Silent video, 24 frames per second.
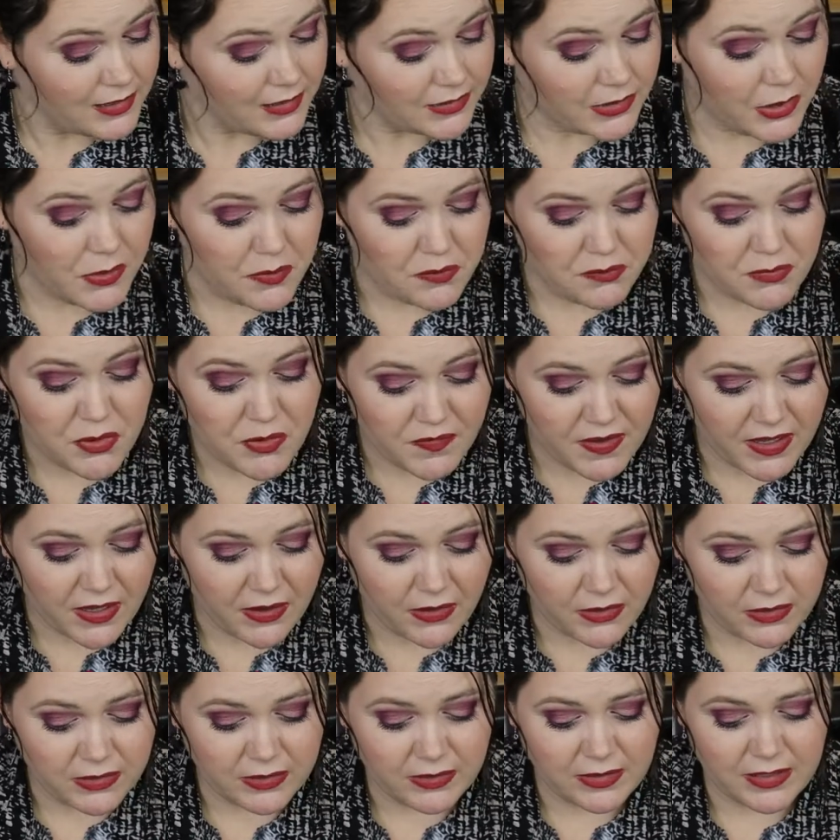So, moving
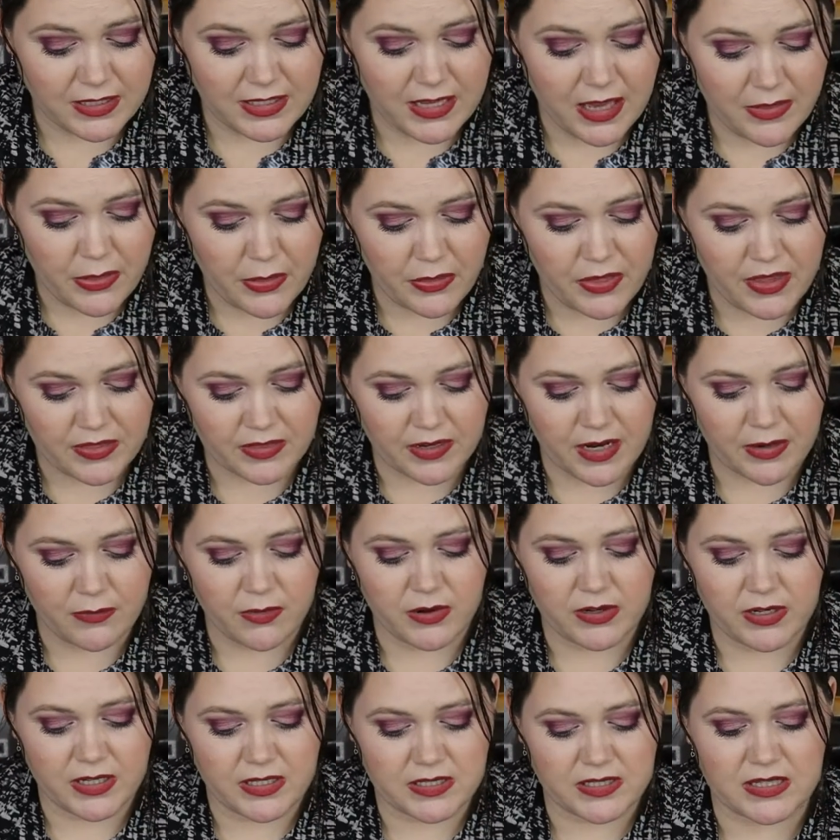on, the other thing that I
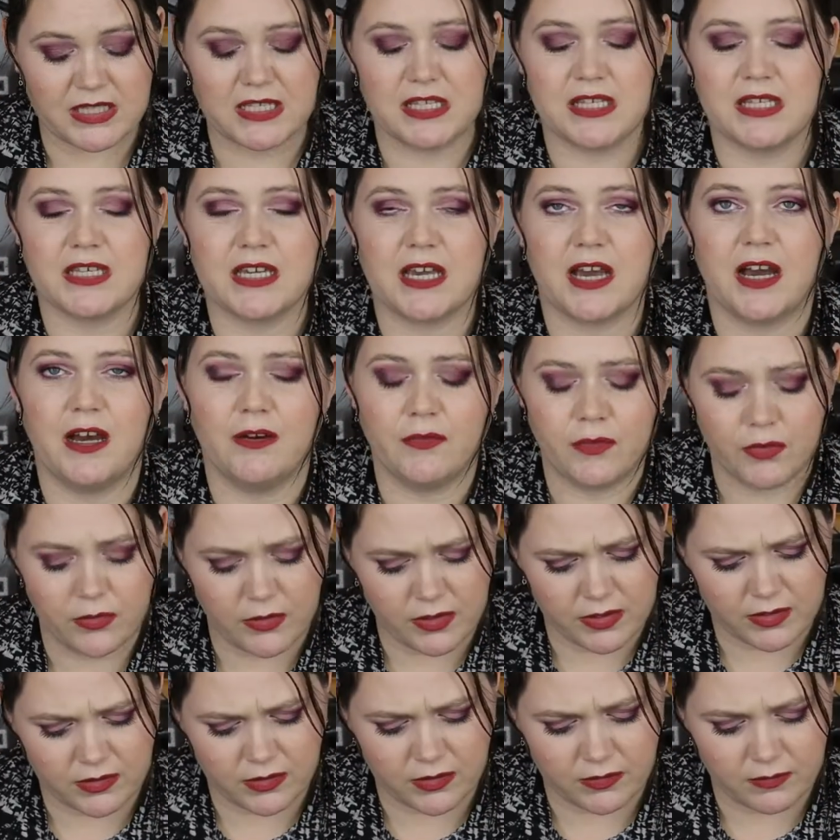want is the
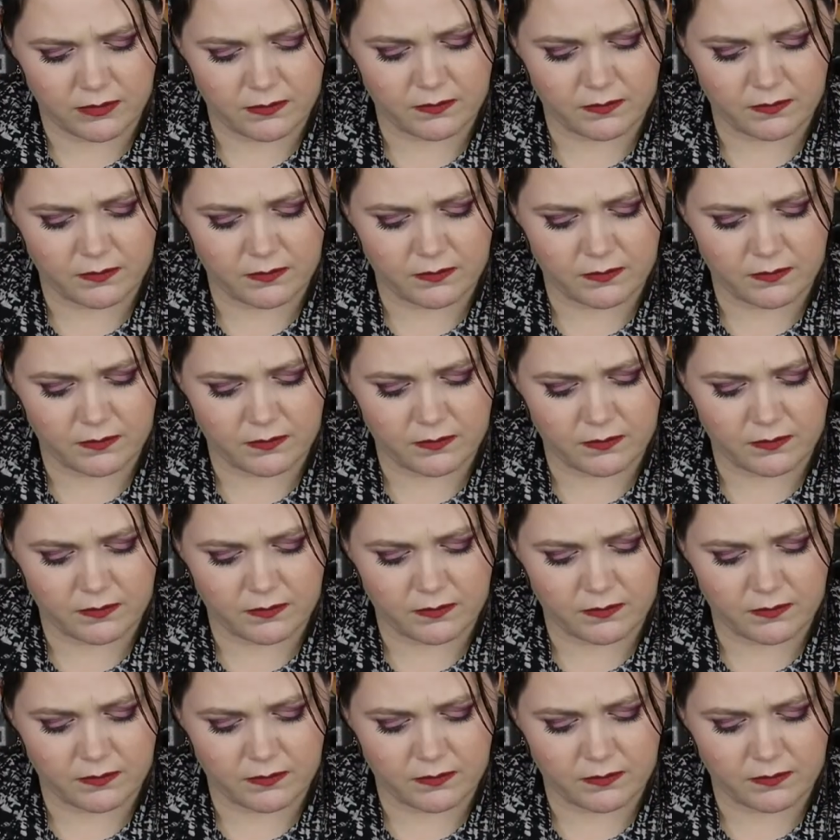Cover